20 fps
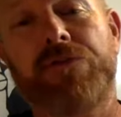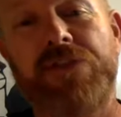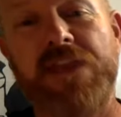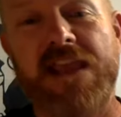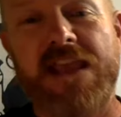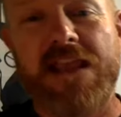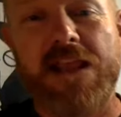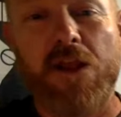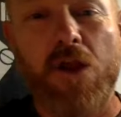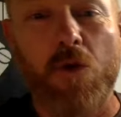
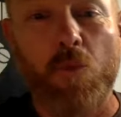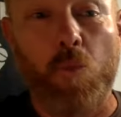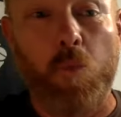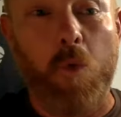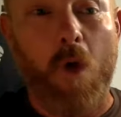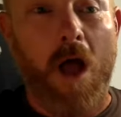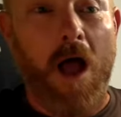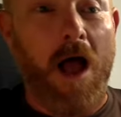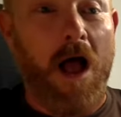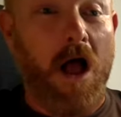the
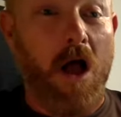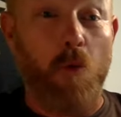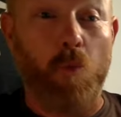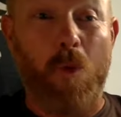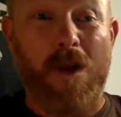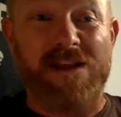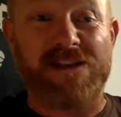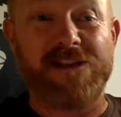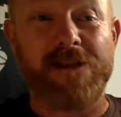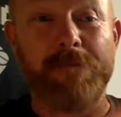
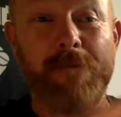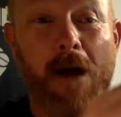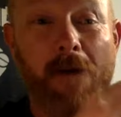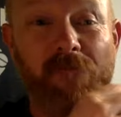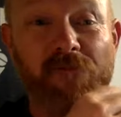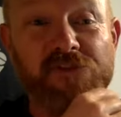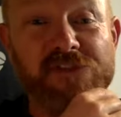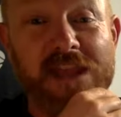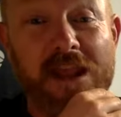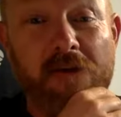winter
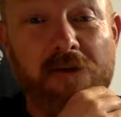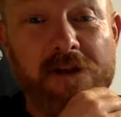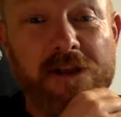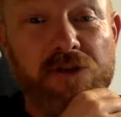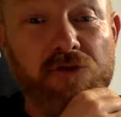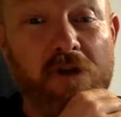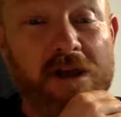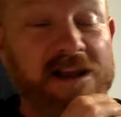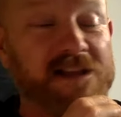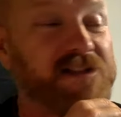months here in
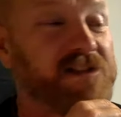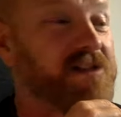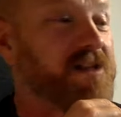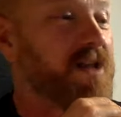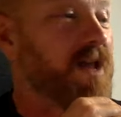Greece,